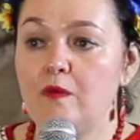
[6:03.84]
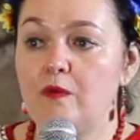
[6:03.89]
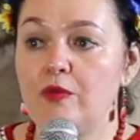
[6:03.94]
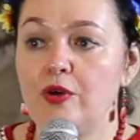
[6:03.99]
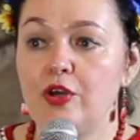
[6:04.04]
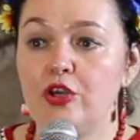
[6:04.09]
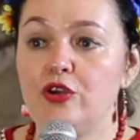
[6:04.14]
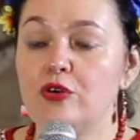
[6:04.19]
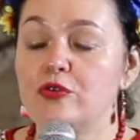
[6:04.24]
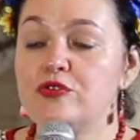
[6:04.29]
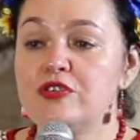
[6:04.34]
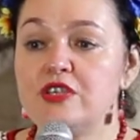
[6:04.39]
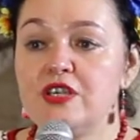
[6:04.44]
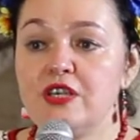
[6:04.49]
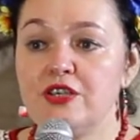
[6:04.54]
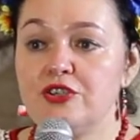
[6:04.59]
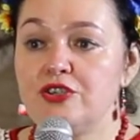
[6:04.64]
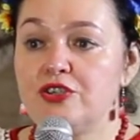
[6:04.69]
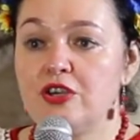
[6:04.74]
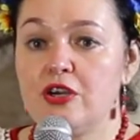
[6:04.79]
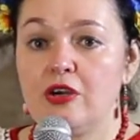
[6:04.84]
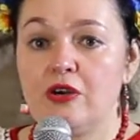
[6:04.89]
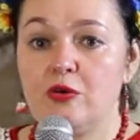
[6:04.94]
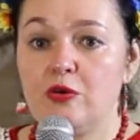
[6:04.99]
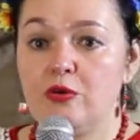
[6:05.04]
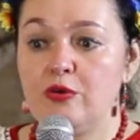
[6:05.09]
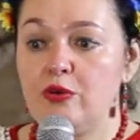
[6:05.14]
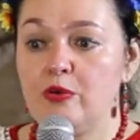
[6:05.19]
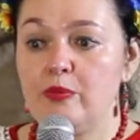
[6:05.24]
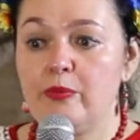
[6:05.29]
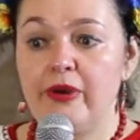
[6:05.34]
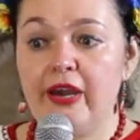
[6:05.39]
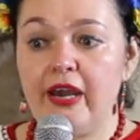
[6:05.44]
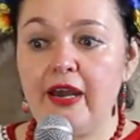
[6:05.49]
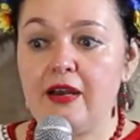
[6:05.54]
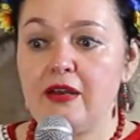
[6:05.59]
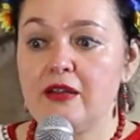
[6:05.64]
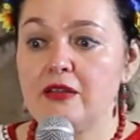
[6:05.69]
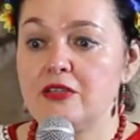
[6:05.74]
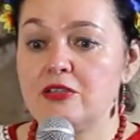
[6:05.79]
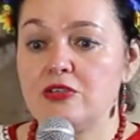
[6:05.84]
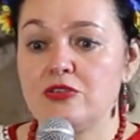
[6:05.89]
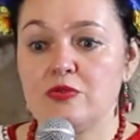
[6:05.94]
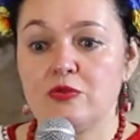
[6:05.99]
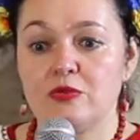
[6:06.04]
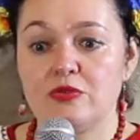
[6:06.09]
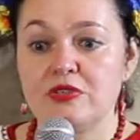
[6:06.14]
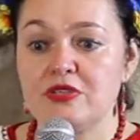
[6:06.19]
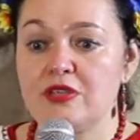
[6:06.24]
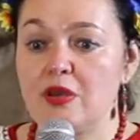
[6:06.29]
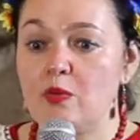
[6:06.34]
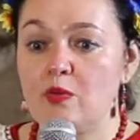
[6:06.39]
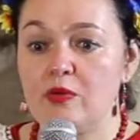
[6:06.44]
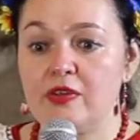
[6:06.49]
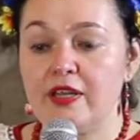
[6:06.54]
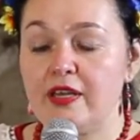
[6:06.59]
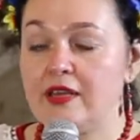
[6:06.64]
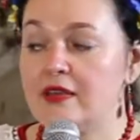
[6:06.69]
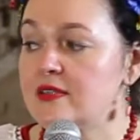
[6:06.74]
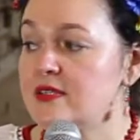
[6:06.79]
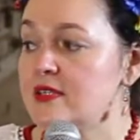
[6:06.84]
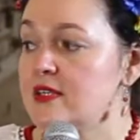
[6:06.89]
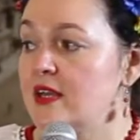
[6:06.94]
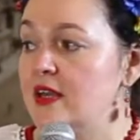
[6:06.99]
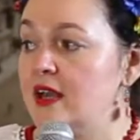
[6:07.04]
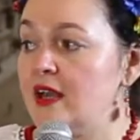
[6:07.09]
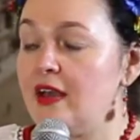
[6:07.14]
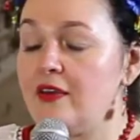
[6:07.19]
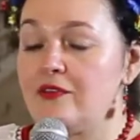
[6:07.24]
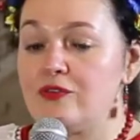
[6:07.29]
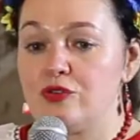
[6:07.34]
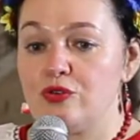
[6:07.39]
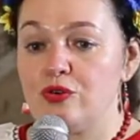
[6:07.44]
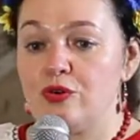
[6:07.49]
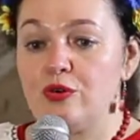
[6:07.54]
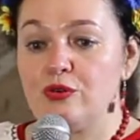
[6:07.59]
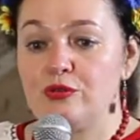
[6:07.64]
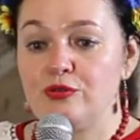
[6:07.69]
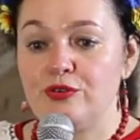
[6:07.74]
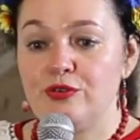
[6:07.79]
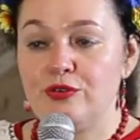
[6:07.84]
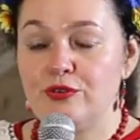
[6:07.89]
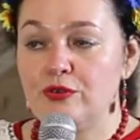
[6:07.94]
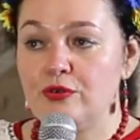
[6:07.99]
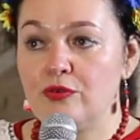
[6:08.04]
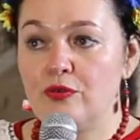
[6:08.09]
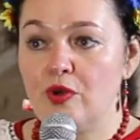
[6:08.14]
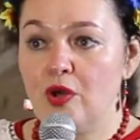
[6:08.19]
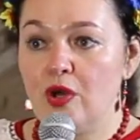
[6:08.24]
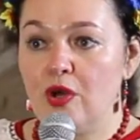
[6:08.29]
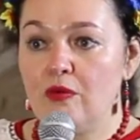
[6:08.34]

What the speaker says: your teacher or your parents or someone else have told you,